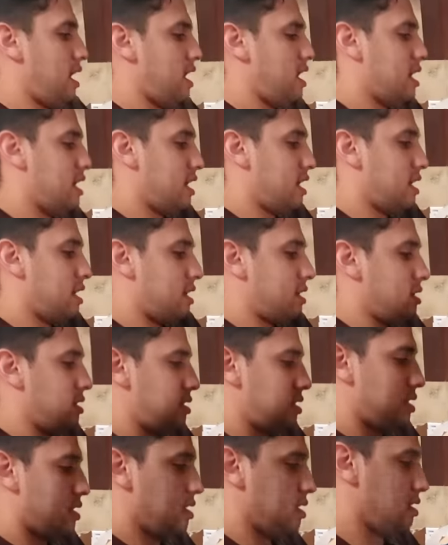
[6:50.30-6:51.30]
and
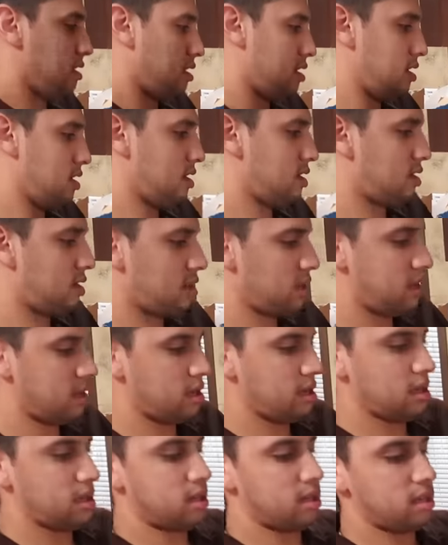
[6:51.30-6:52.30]

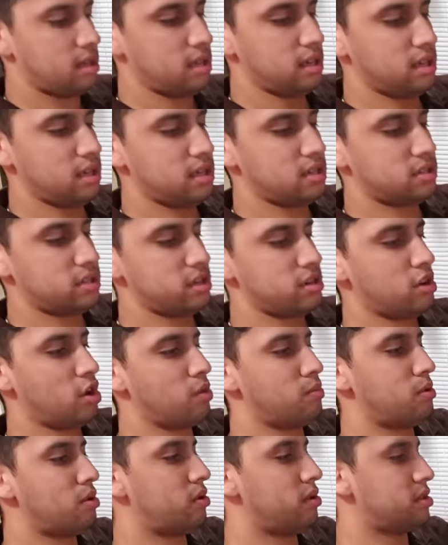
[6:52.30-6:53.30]
the EZ
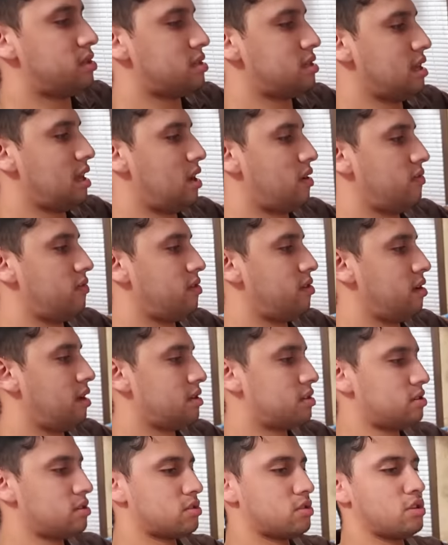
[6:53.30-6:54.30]
Gobo itself.
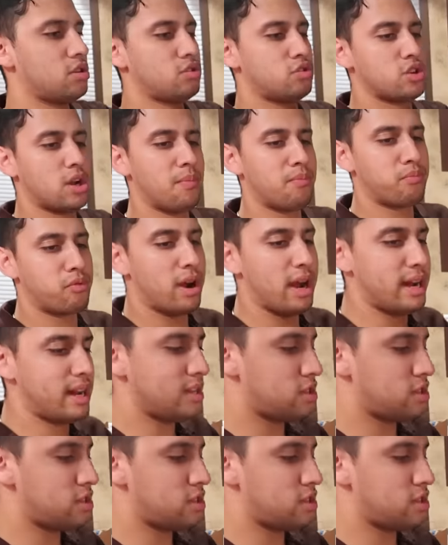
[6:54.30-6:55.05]
Let's just jump right